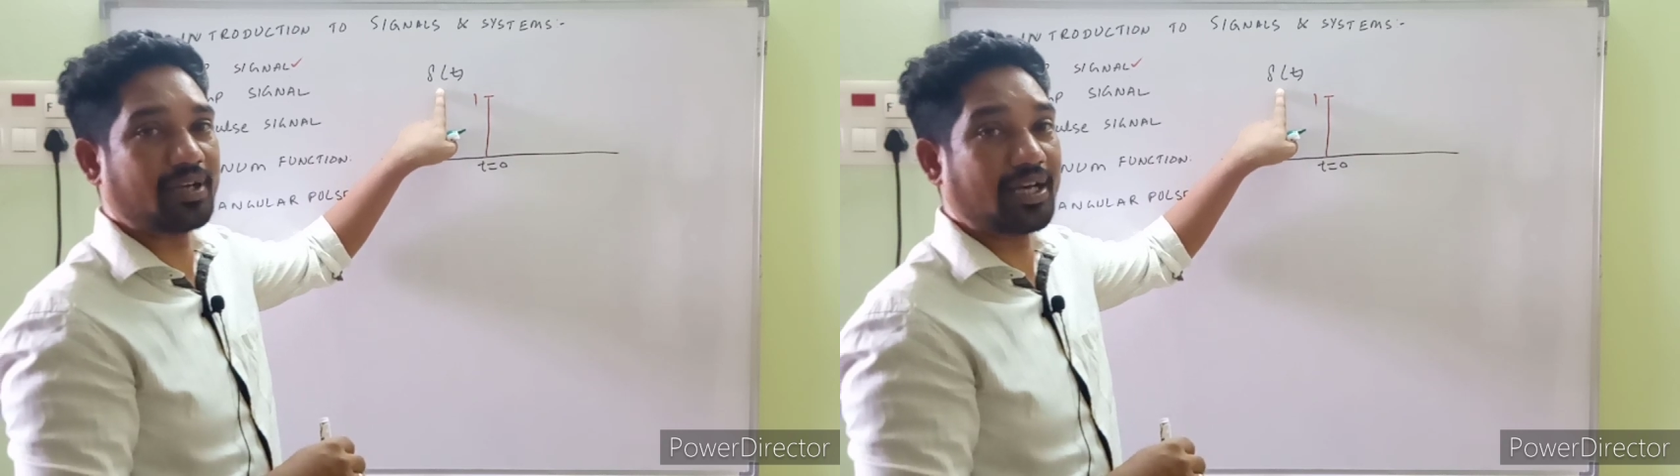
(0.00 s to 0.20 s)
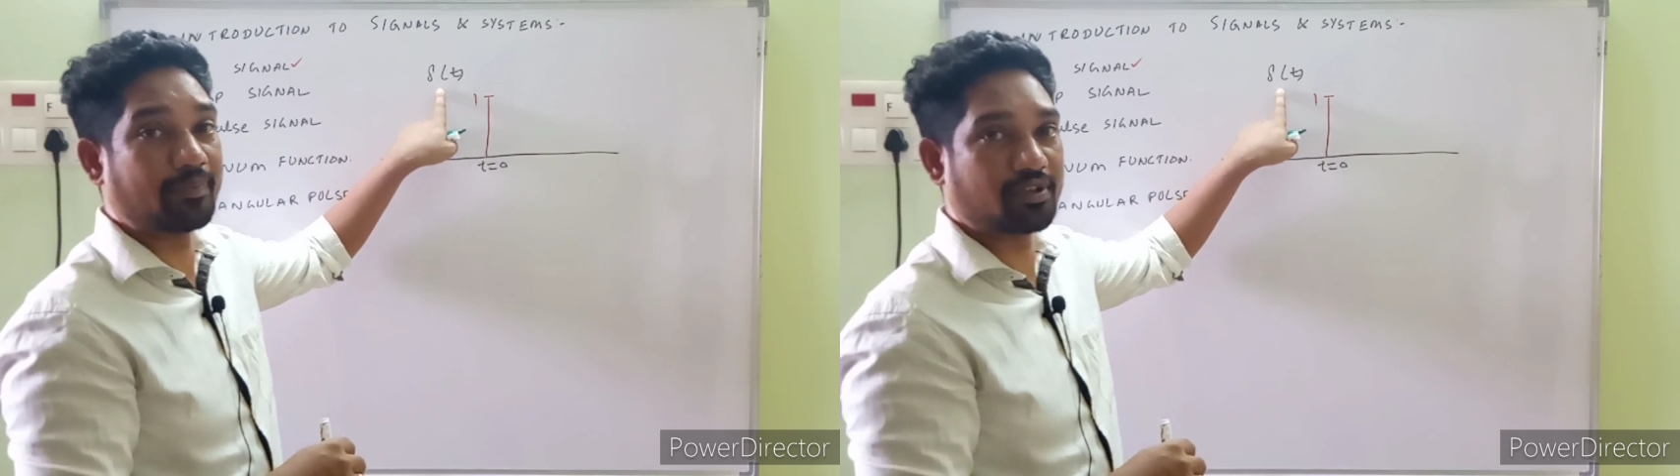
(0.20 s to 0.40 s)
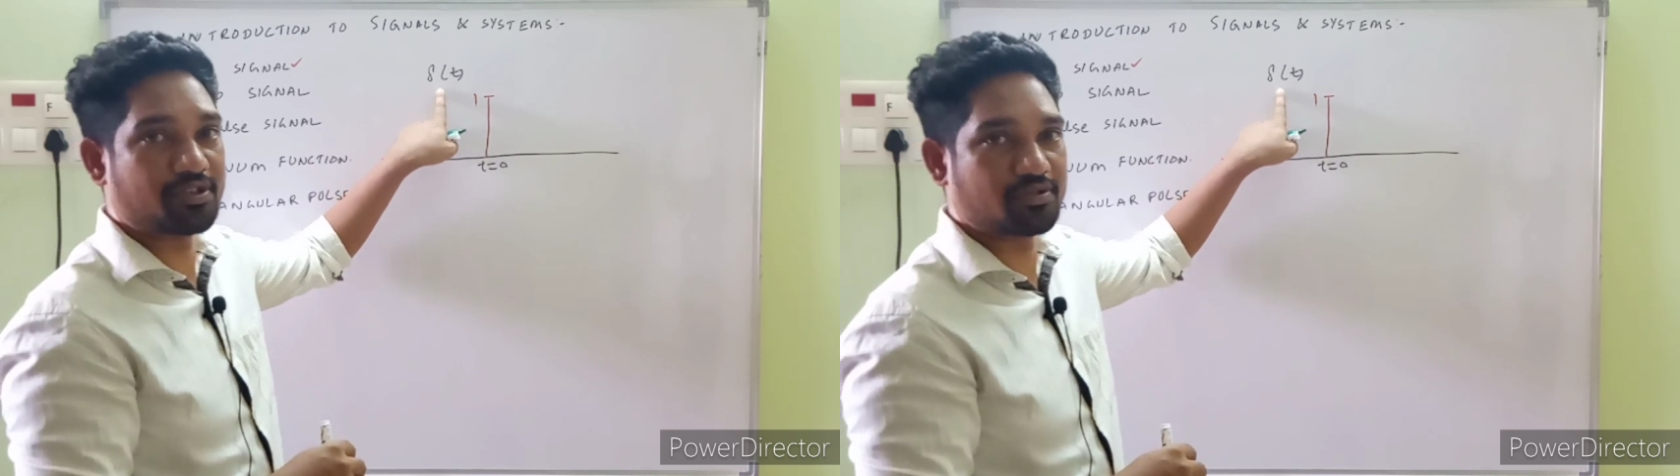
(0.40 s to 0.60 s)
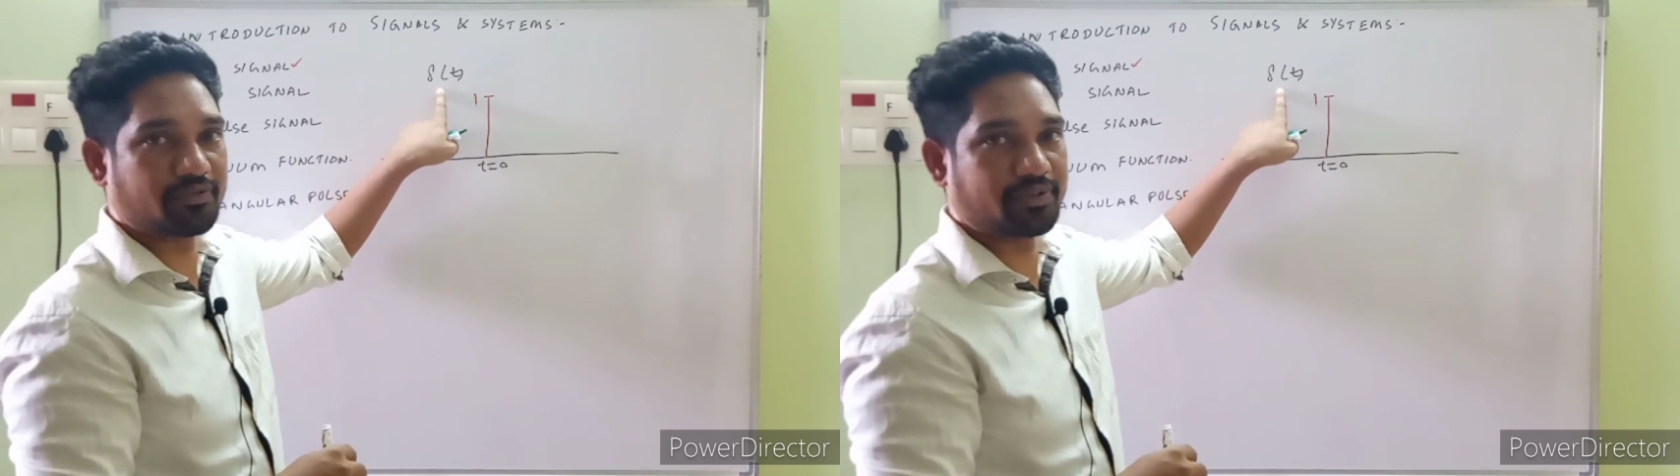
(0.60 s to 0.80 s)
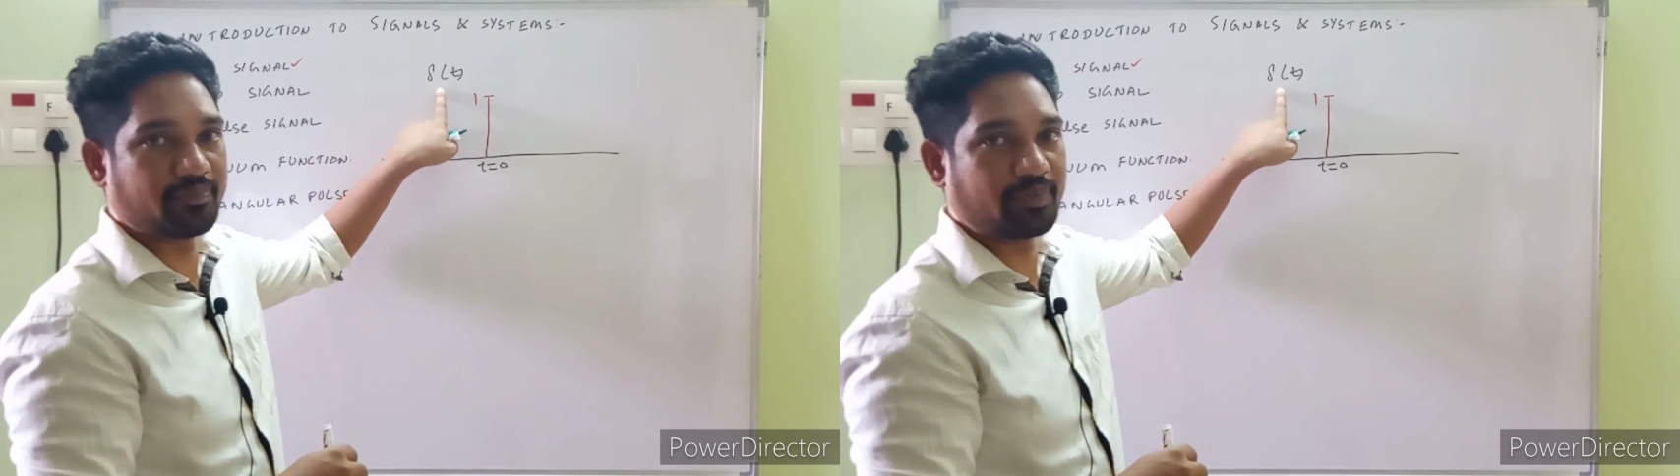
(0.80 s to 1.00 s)
application
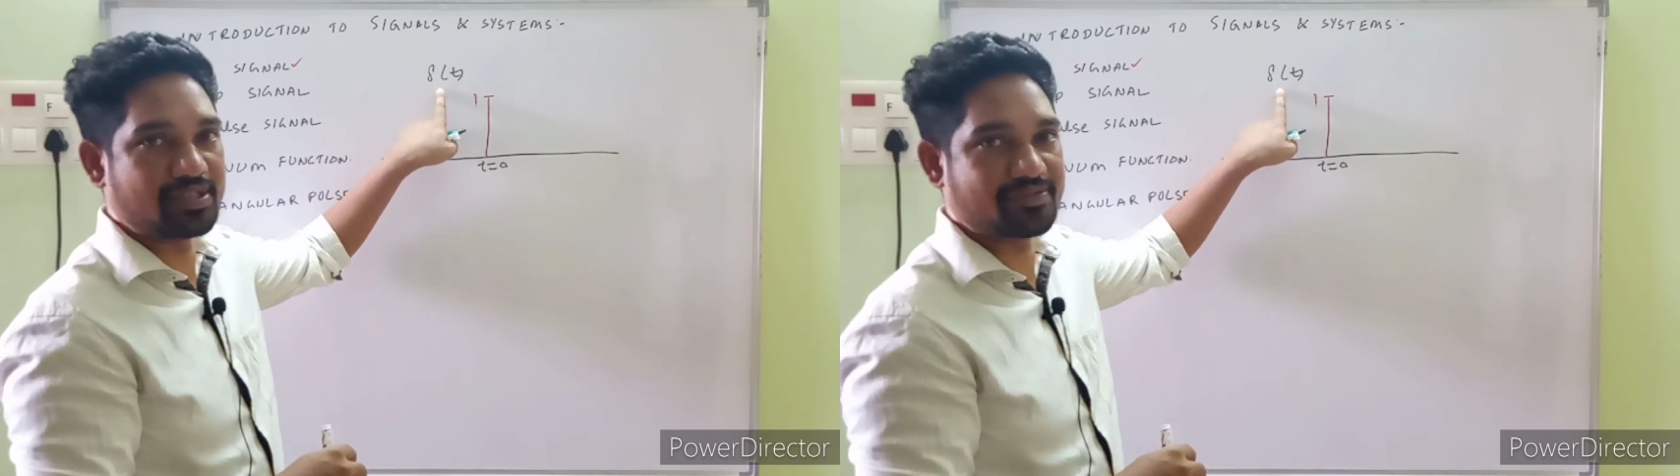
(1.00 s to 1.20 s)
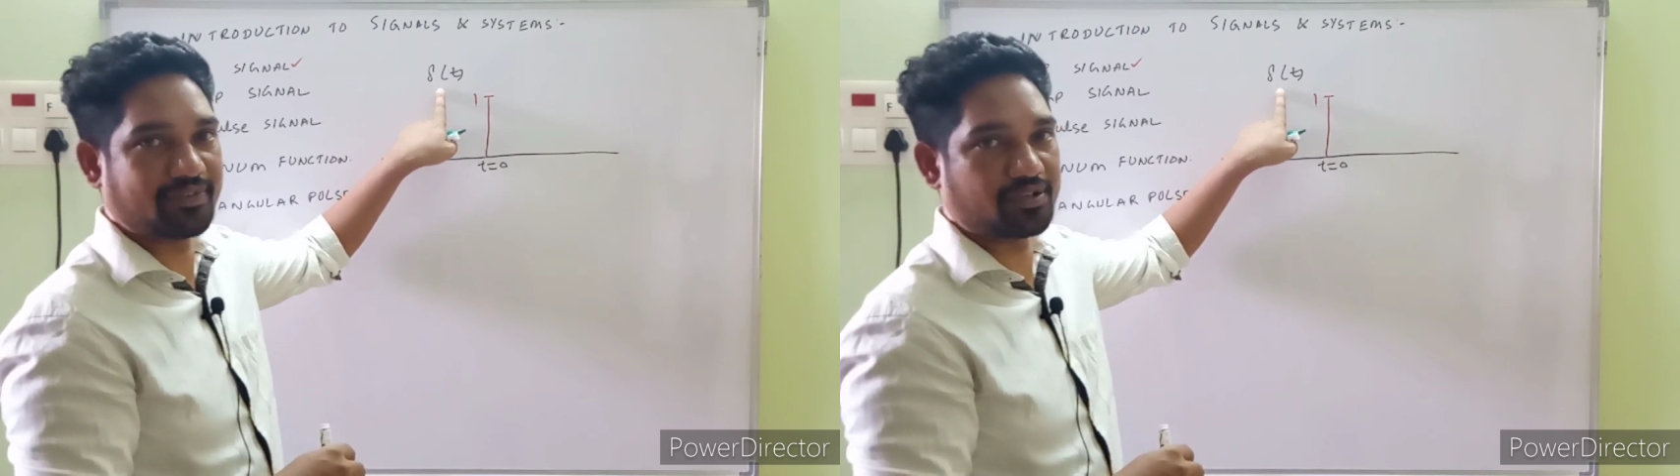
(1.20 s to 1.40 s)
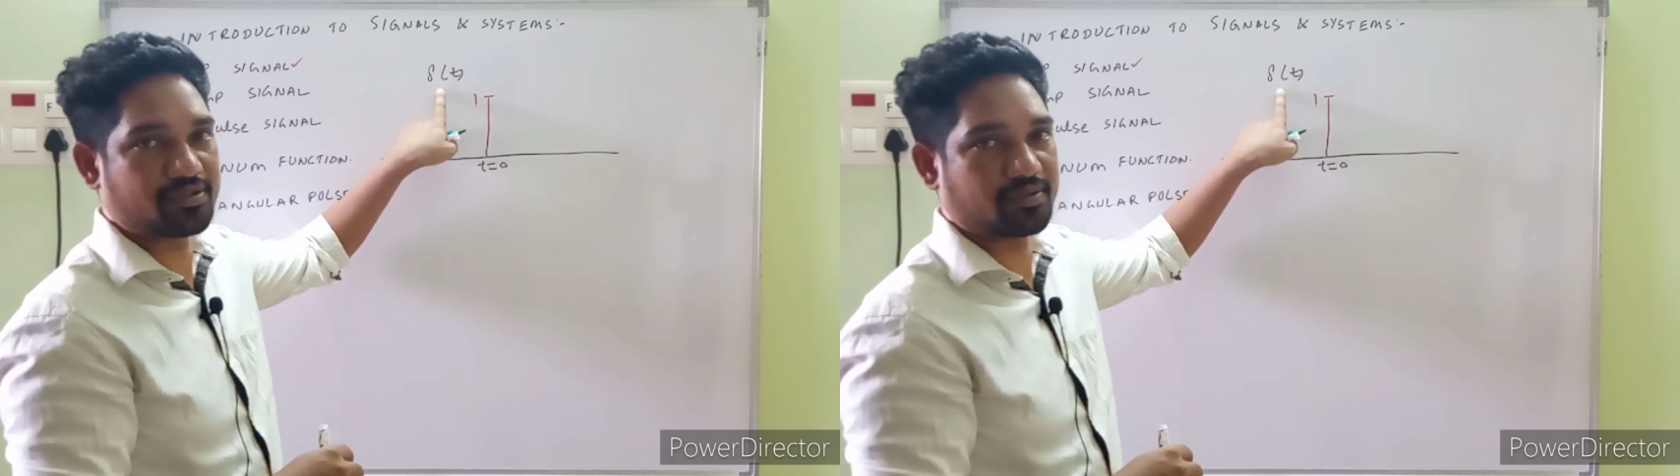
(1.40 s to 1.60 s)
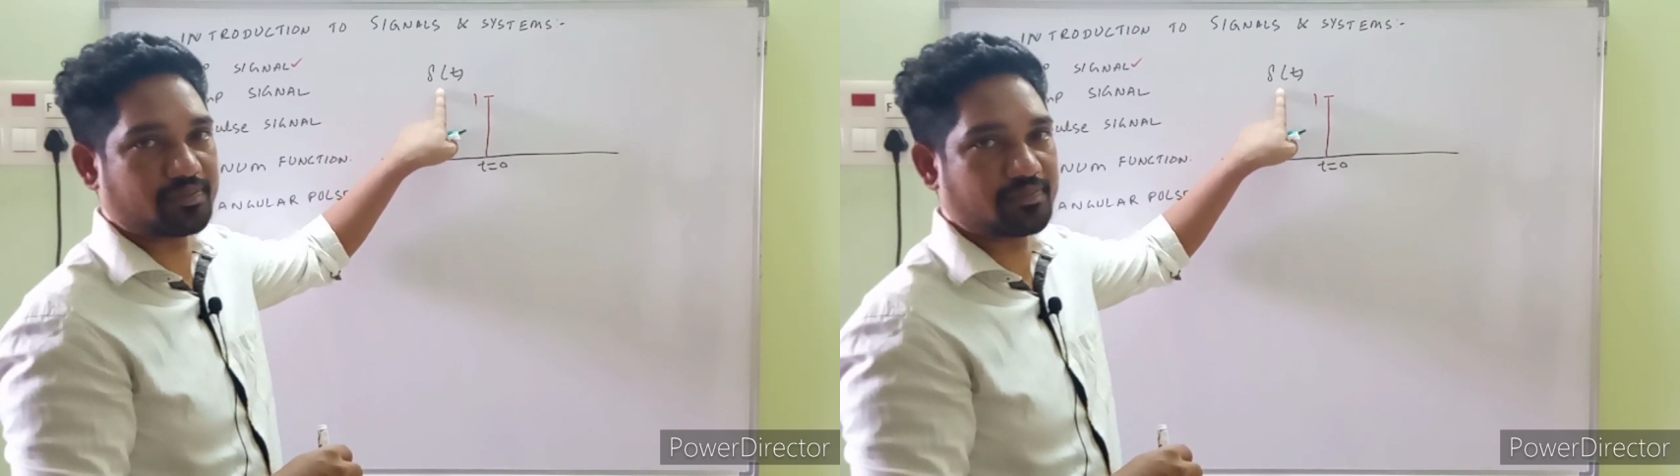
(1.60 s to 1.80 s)
of an impulse function,